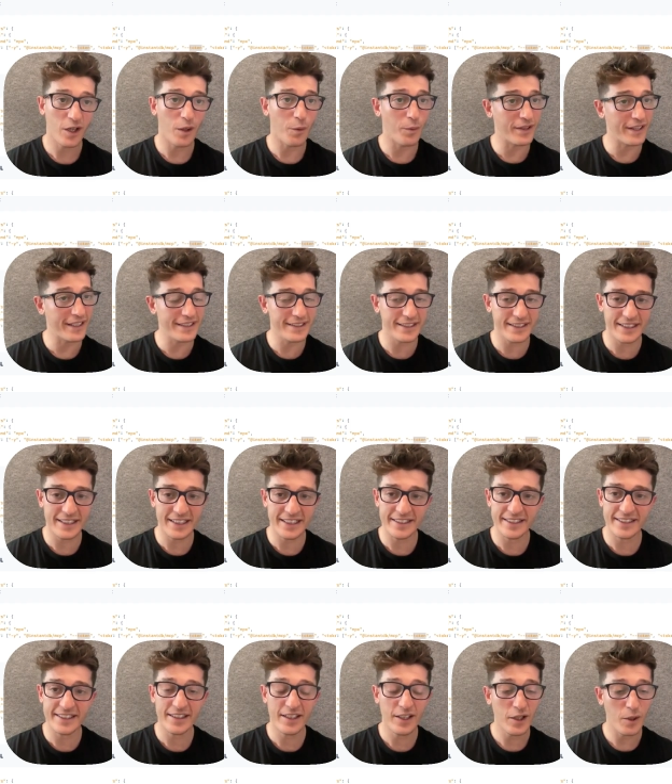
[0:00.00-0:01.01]
With
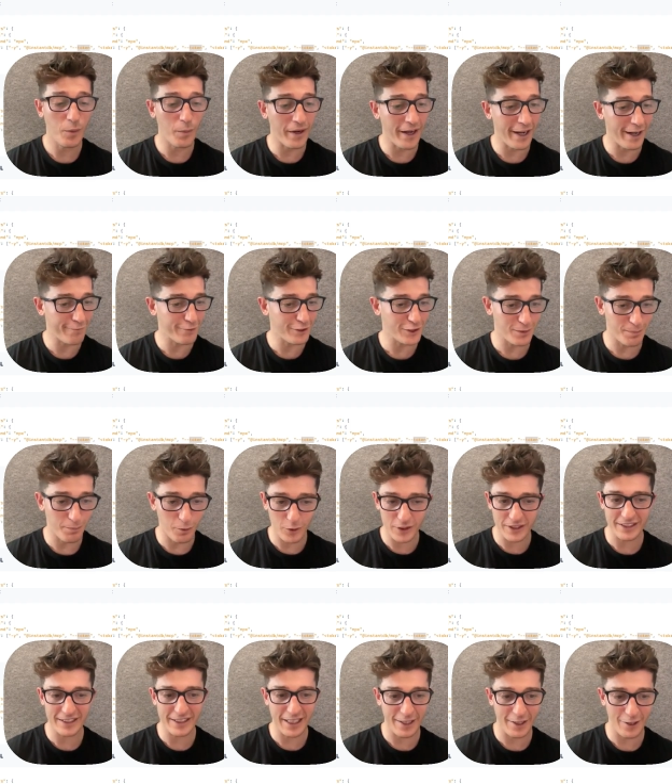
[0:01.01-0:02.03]
Instant, we have this
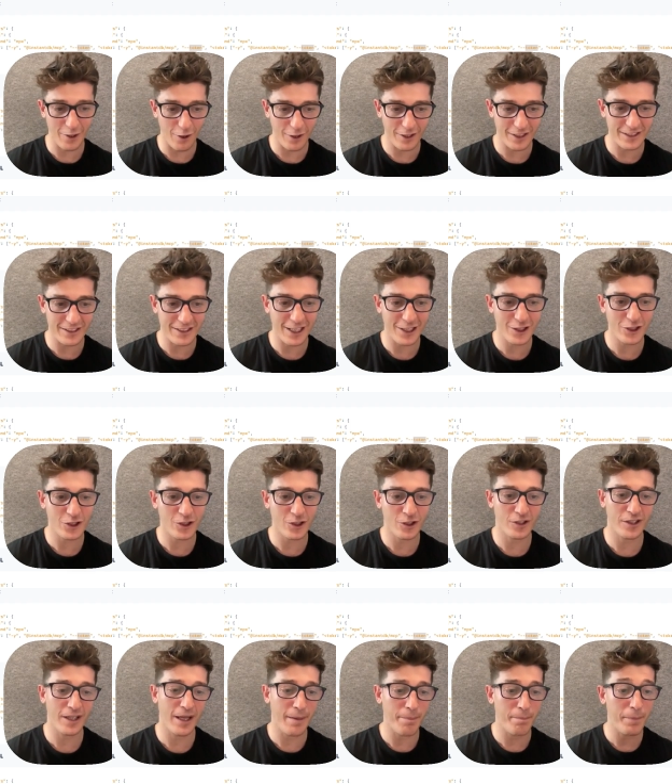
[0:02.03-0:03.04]
multi-tenant
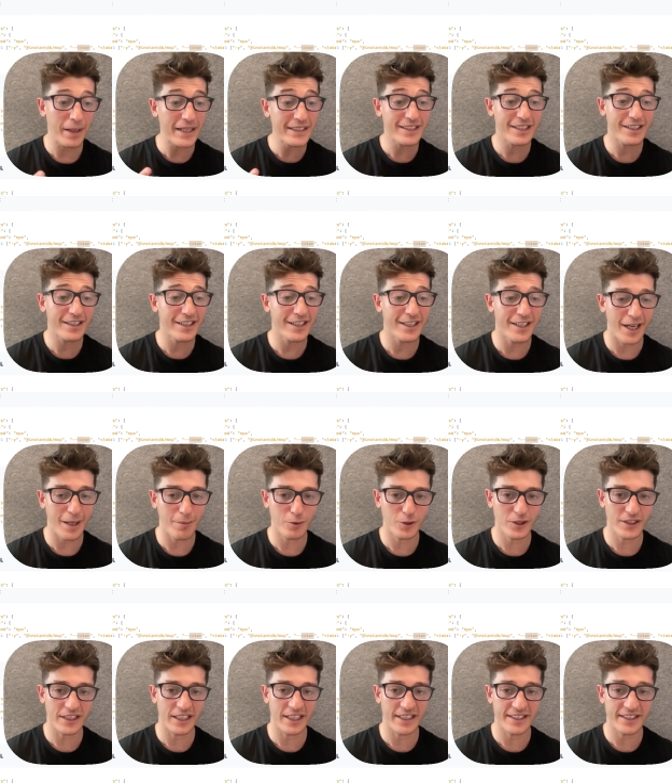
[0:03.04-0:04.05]
architecture that basically
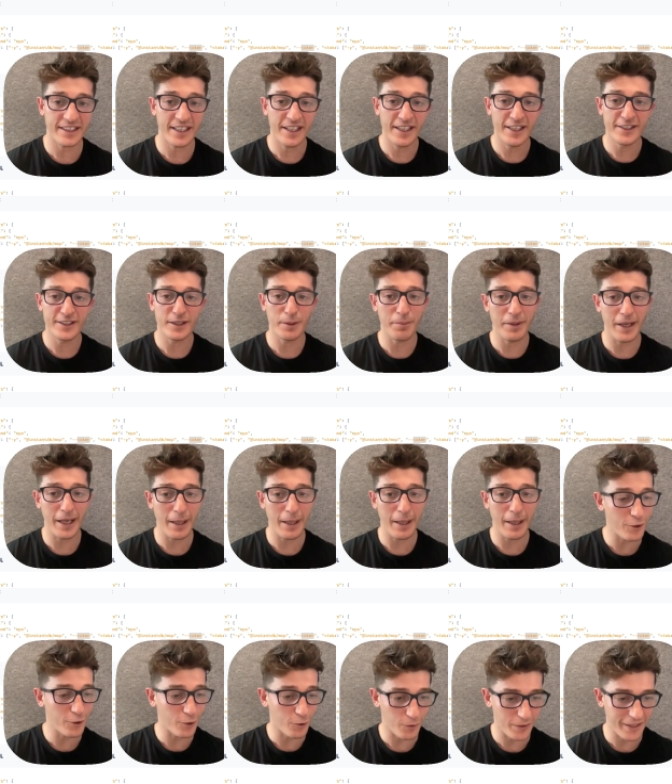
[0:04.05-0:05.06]
enables us to be
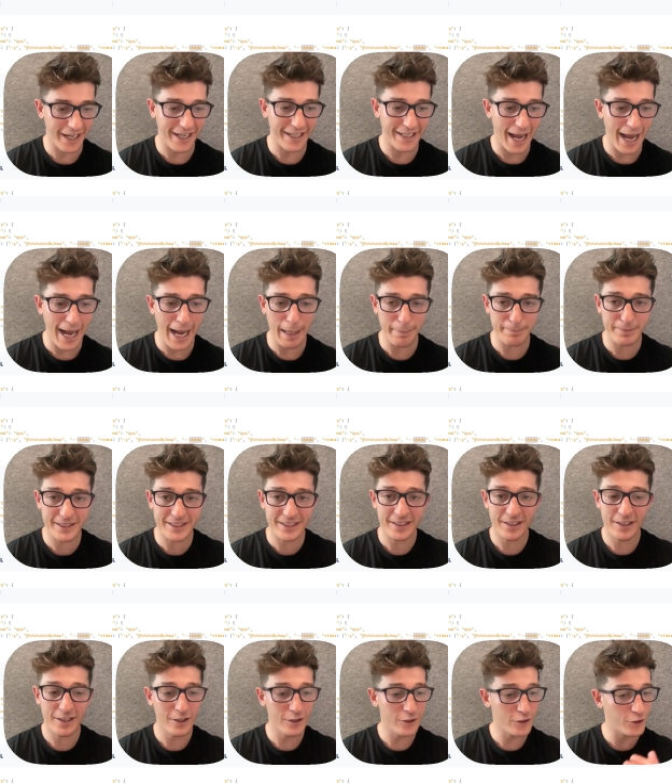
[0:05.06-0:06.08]
able to create apps
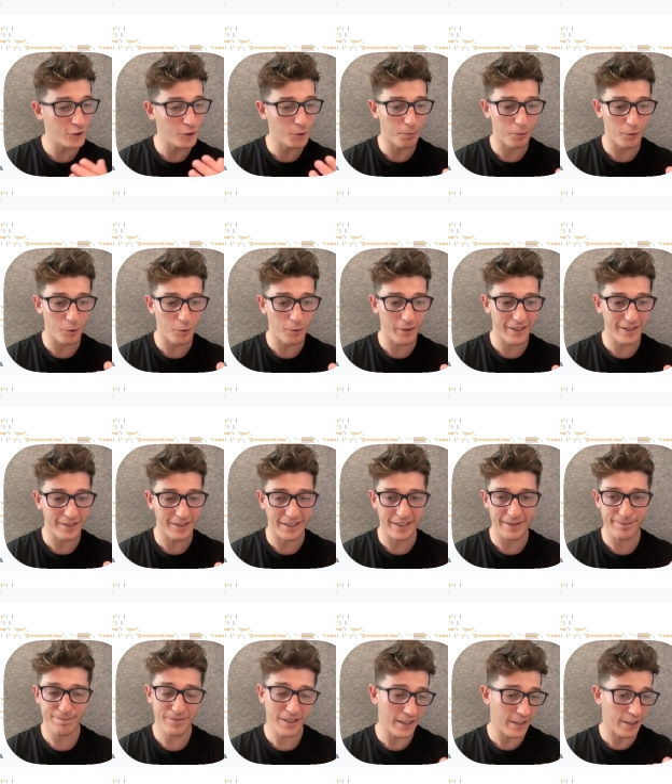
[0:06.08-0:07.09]
super
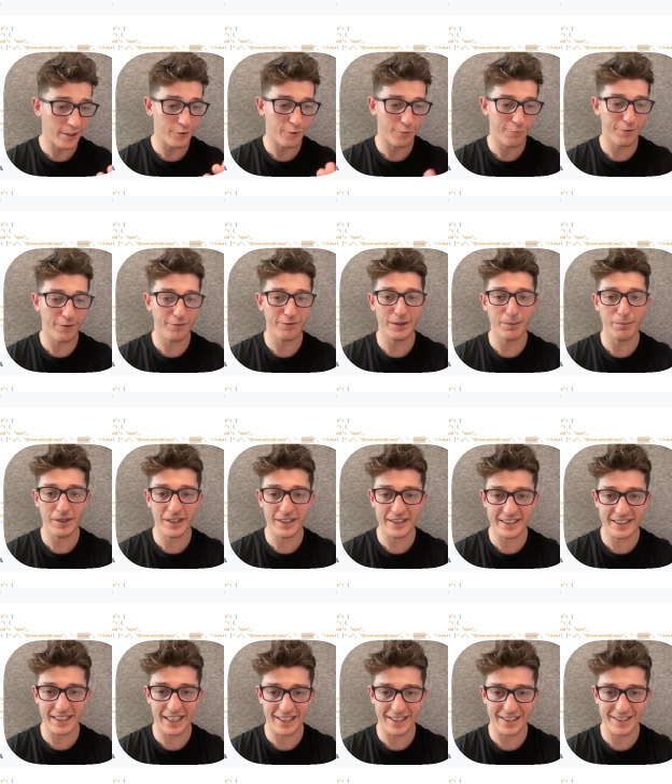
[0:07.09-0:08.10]
quickly in under 50
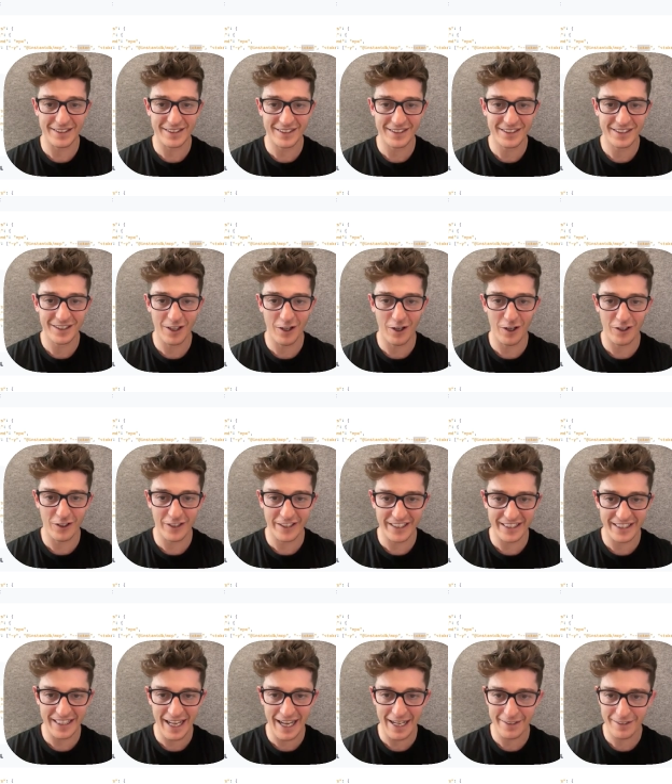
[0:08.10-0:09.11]
milliseconds. Oh, look
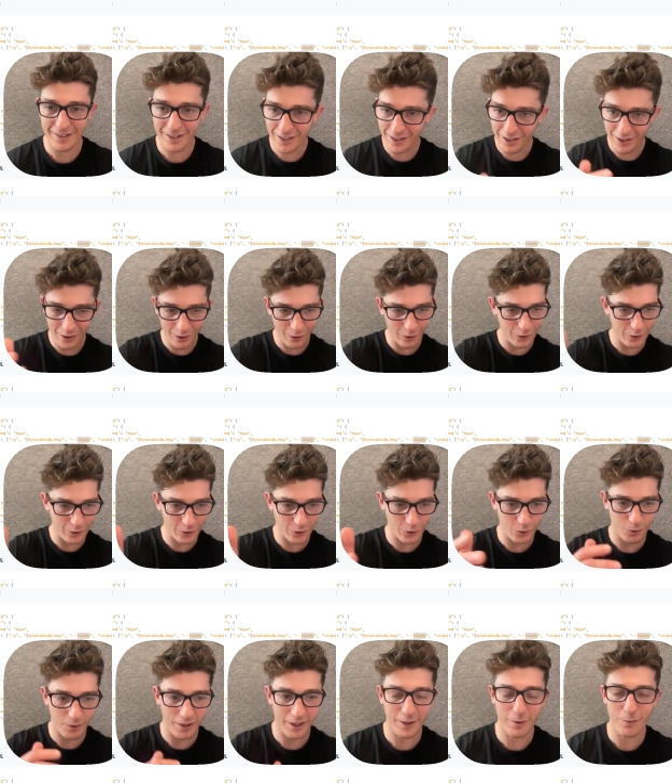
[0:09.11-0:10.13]
at that. Cursor's
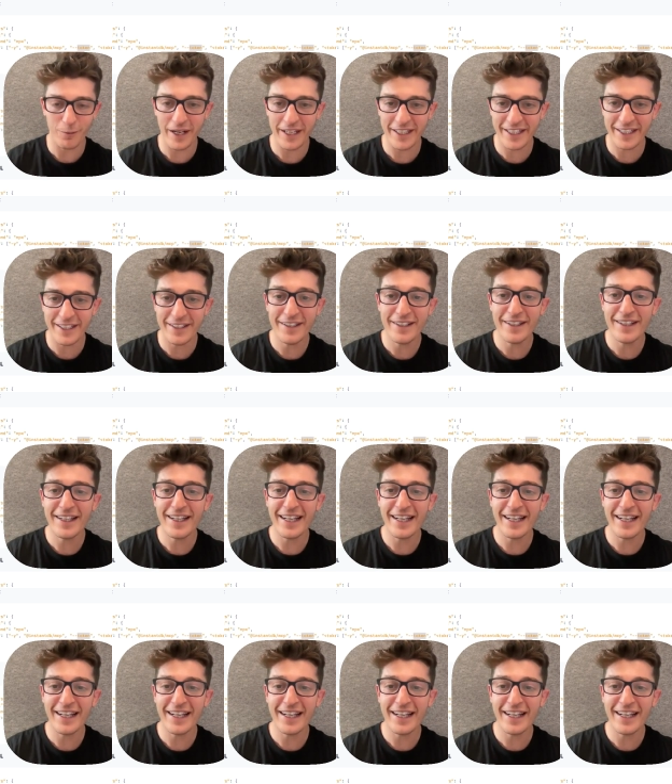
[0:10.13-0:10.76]
already ready.